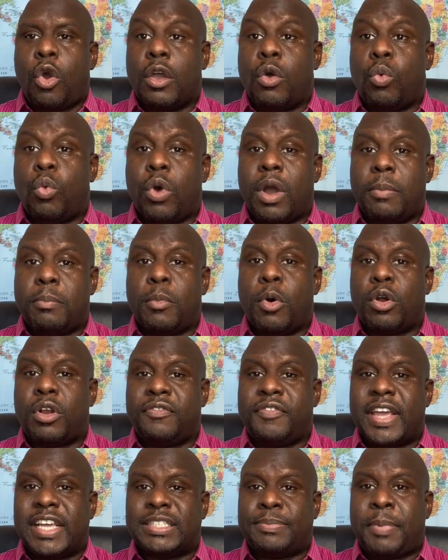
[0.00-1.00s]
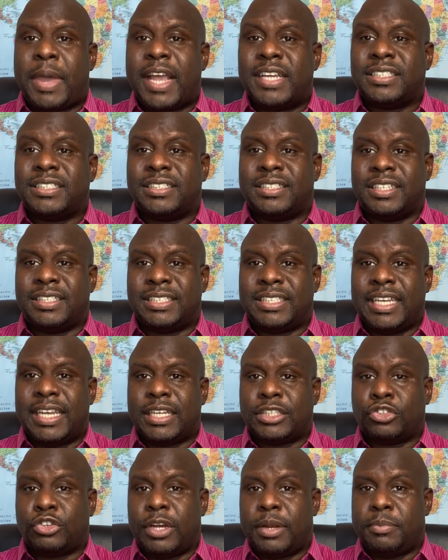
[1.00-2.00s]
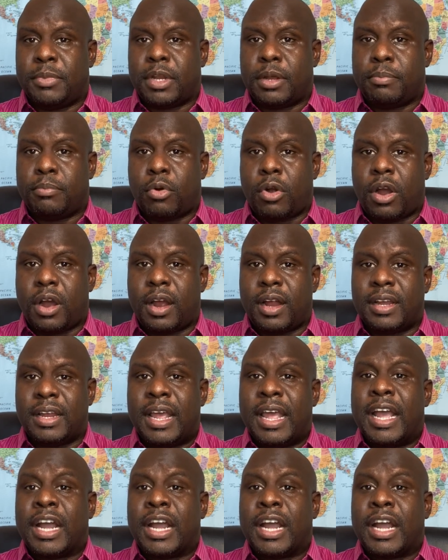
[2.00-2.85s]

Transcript: what motivates patients to seek treatment abroad,